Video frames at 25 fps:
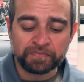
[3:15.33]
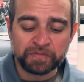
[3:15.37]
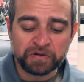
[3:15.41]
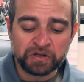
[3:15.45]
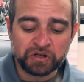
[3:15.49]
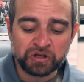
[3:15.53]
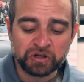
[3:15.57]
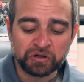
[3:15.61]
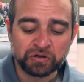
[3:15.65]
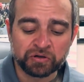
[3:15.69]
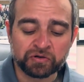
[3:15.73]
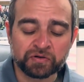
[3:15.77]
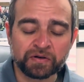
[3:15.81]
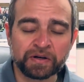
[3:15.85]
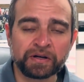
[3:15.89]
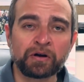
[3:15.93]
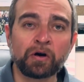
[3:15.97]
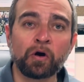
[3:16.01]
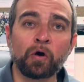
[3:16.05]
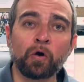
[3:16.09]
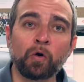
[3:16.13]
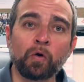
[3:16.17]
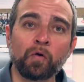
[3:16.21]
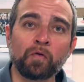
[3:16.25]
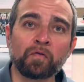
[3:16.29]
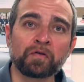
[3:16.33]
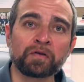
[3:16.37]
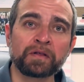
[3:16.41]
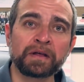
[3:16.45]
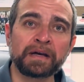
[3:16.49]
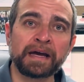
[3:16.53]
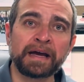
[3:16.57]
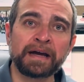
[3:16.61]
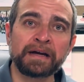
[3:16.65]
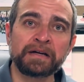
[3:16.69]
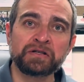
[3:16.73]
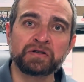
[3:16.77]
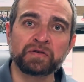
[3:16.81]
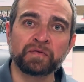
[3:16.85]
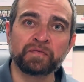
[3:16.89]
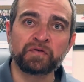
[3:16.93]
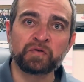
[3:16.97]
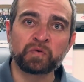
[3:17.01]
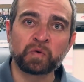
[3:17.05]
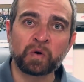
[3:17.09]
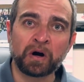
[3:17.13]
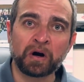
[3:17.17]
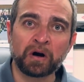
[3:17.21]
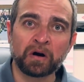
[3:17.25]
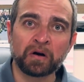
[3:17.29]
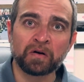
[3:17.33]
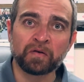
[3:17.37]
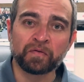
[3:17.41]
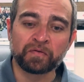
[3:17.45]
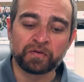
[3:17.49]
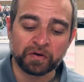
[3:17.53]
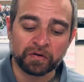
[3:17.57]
children over the age of 12.